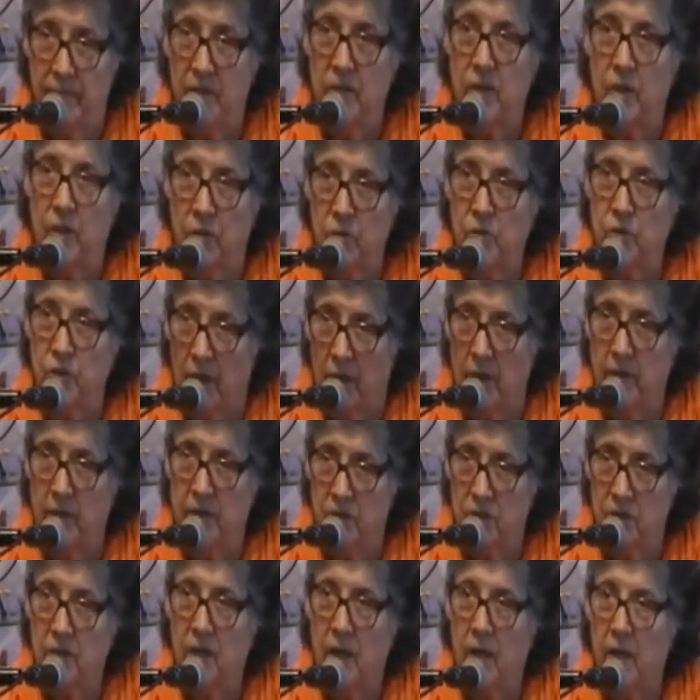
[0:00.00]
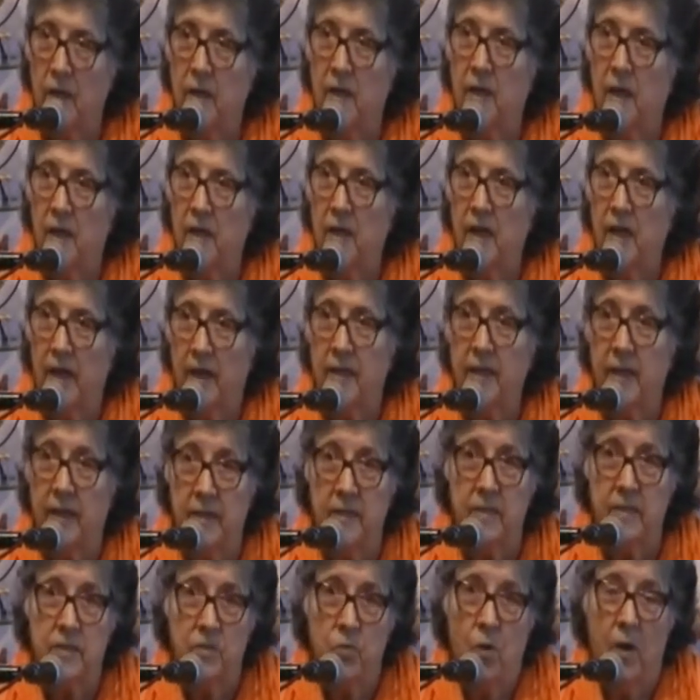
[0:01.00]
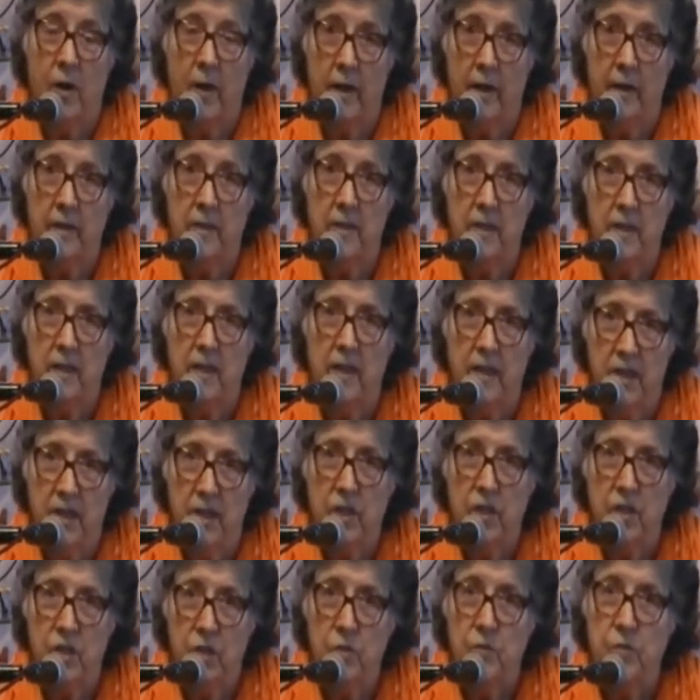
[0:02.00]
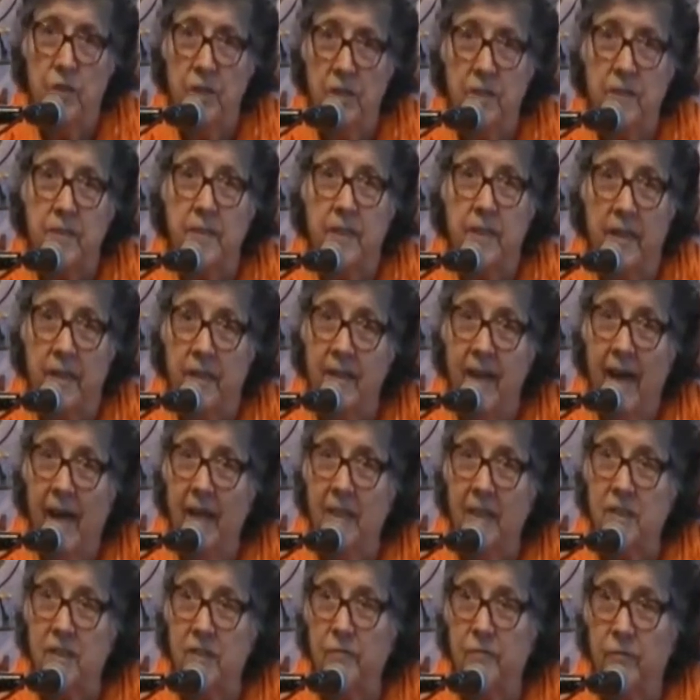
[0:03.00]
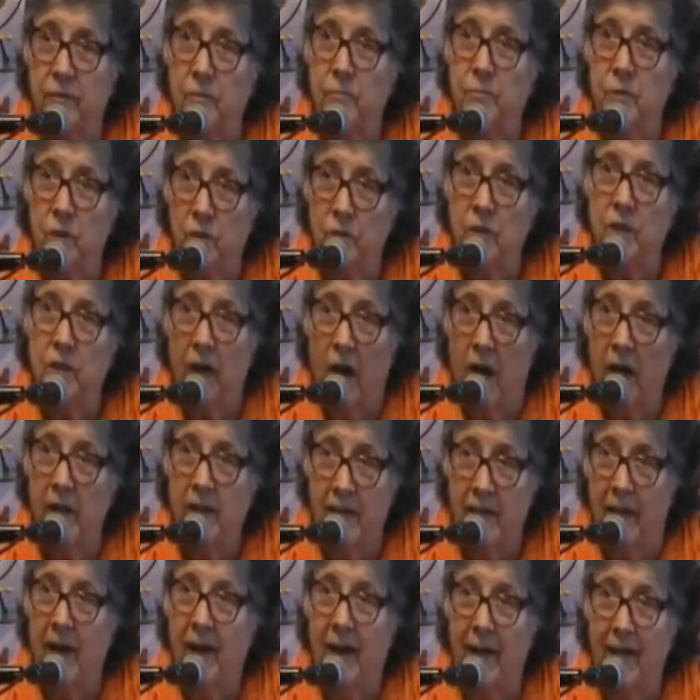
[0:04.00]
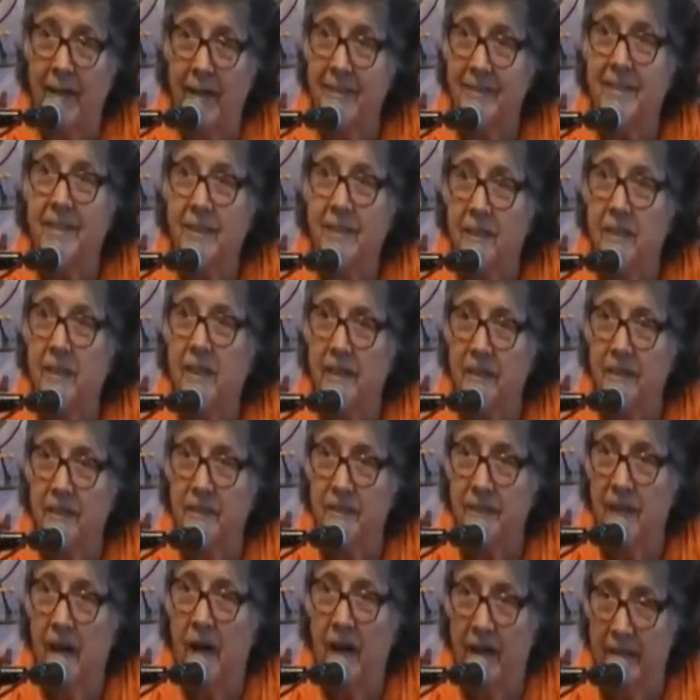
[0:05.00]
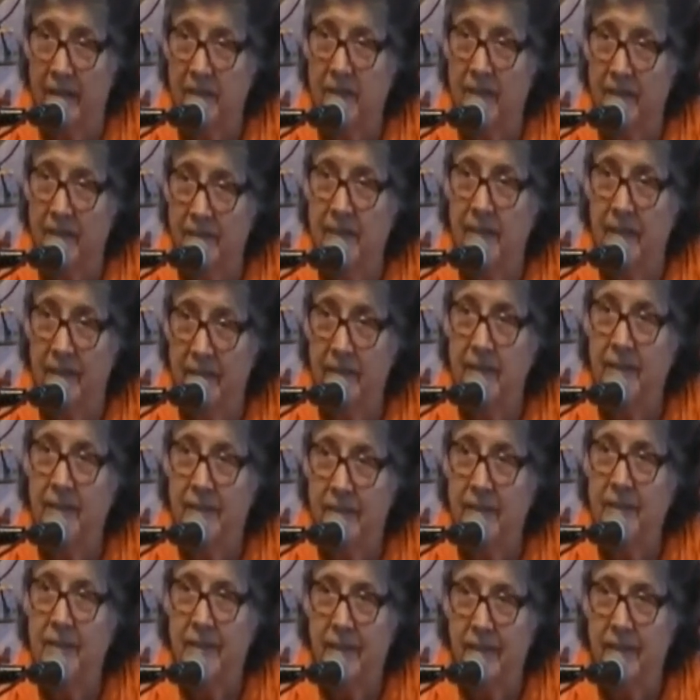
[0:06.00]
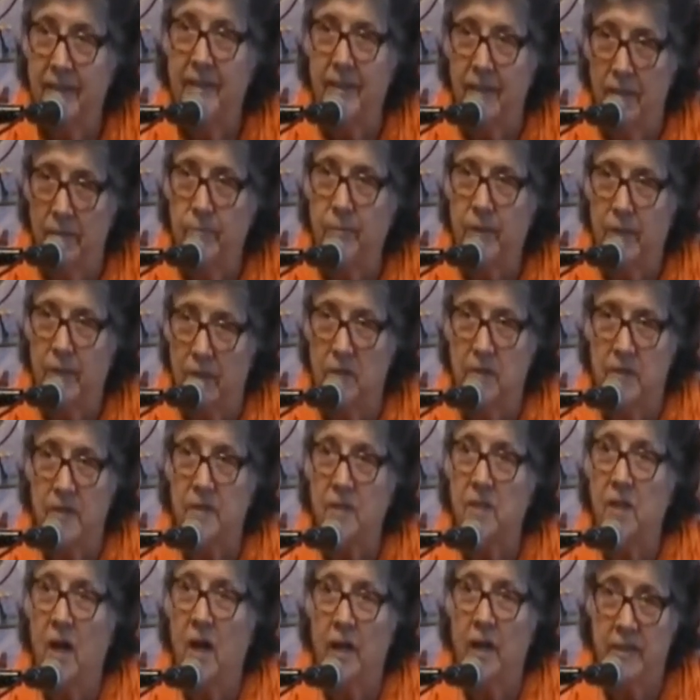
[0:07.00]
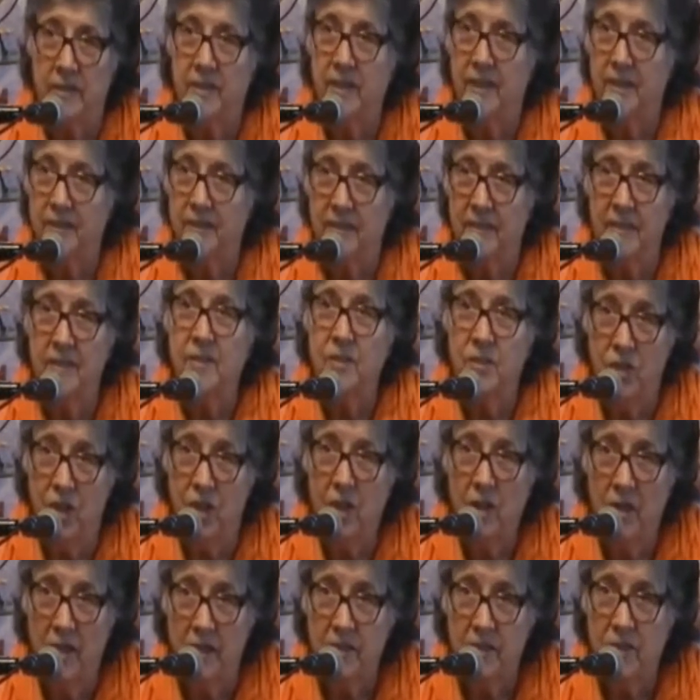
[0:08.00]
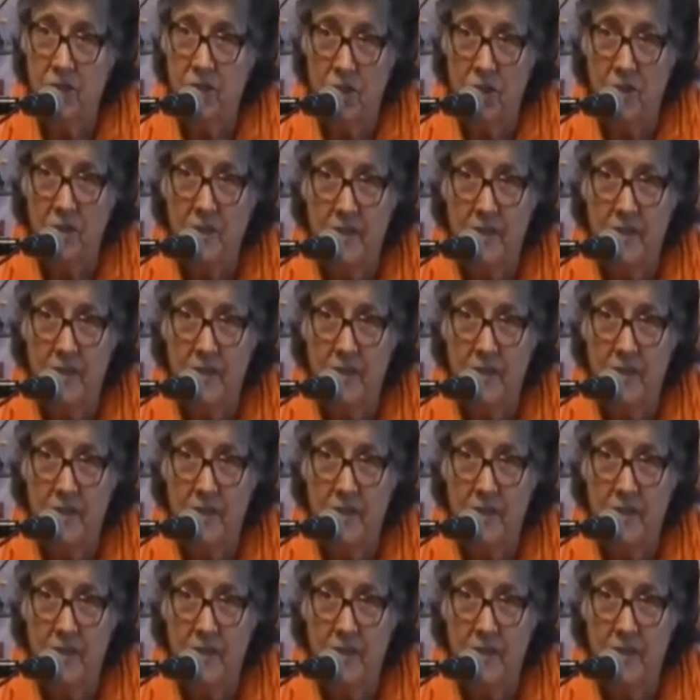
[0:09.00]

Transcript: you judge, and guess what? You disconnect from your God light inside because God doesn't judge.